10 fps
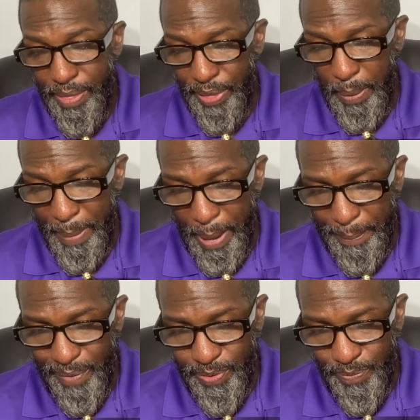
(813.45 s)
That it might
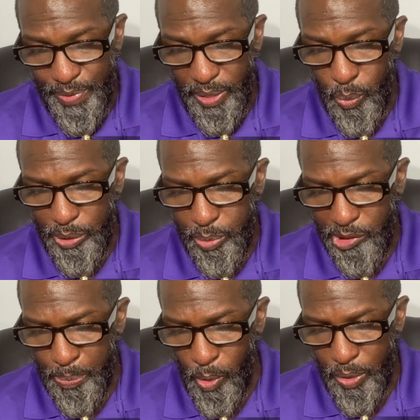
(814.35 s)
be fulfilled, which was
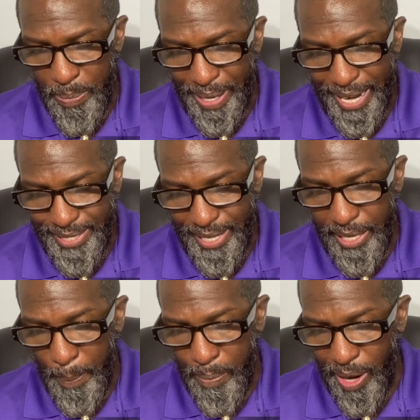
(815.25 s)
spoken by
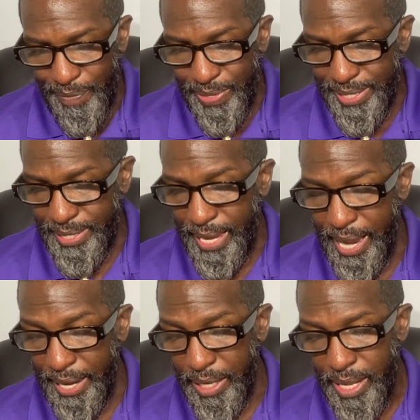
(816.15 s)
Isaiah the prophet,
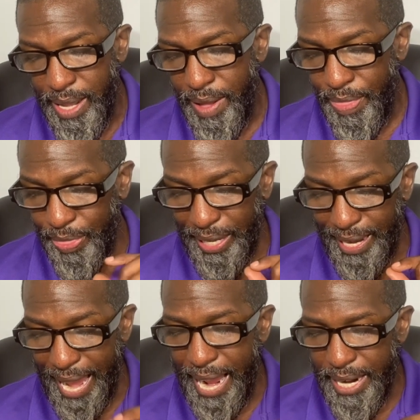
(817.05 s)
saying, the
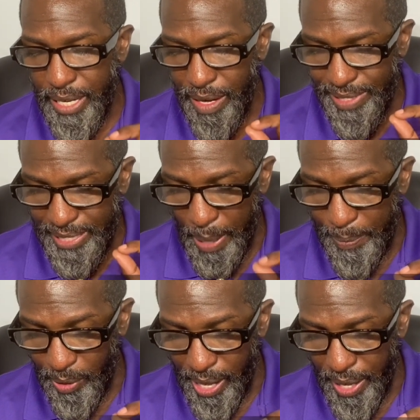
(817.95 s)
land of
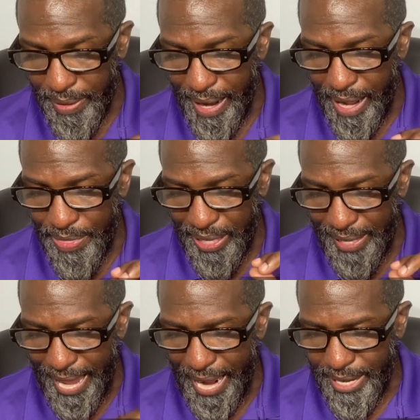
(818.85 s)
Zebulun and the
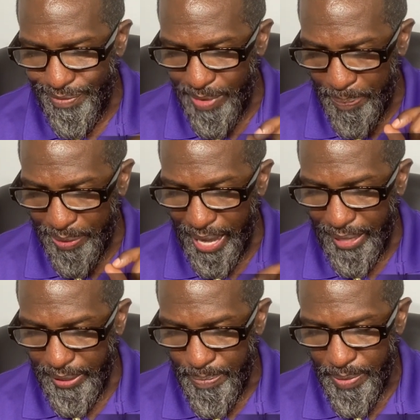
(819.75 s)
land of
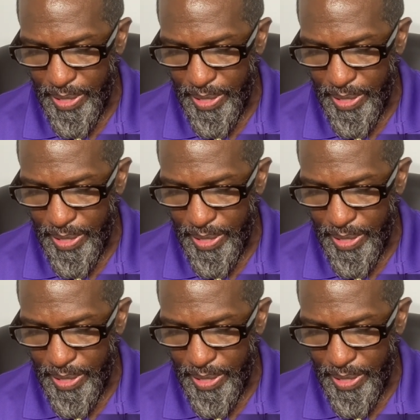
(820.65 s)
Naphtali,